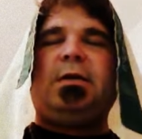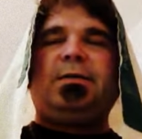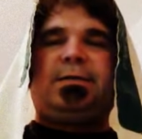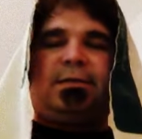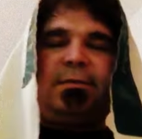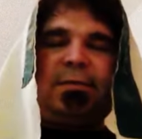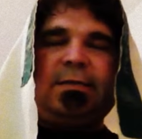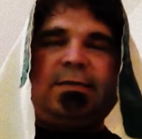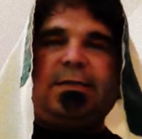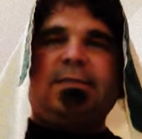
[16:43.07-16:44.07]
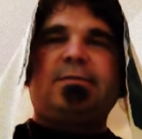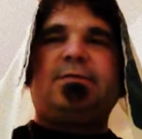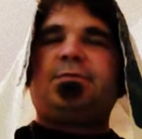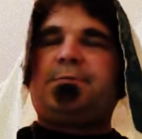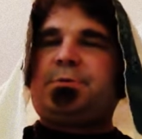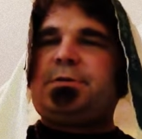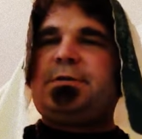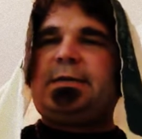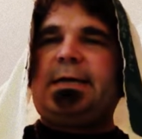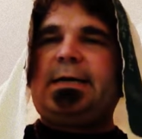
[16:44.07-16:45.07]
Just as scripture
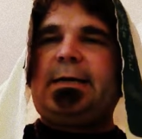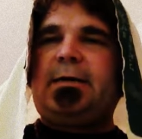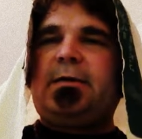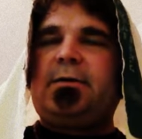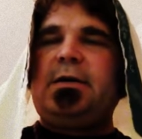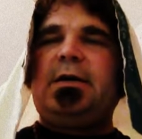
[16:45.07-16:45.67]
say here,